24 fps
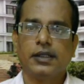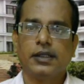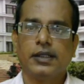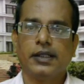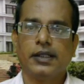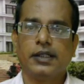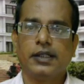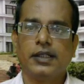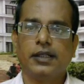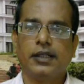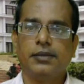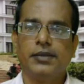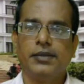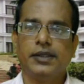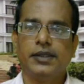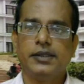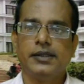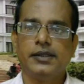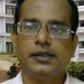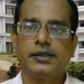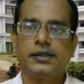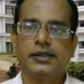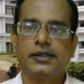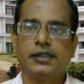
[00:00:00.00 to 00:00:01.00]

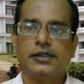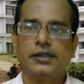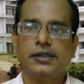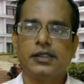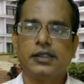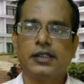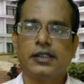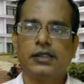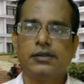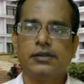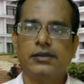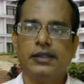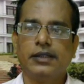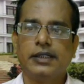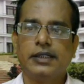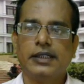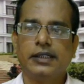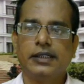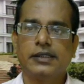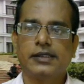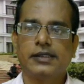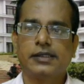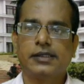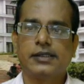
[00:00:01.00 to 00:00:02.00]
increment sensitive
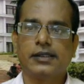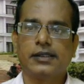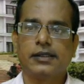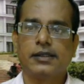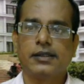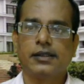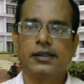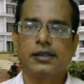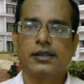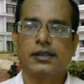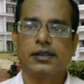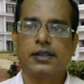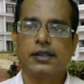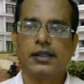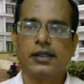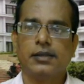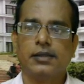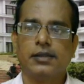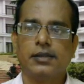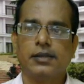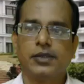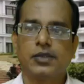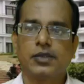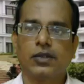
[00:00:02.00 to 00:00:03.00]
index. The
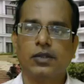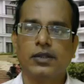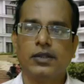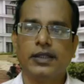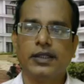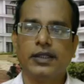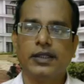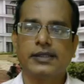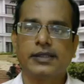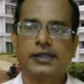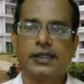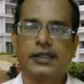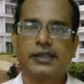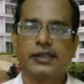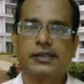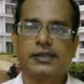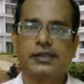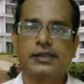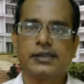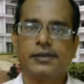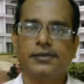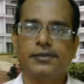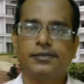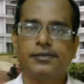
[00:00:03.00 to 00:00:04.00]
name is called SISI.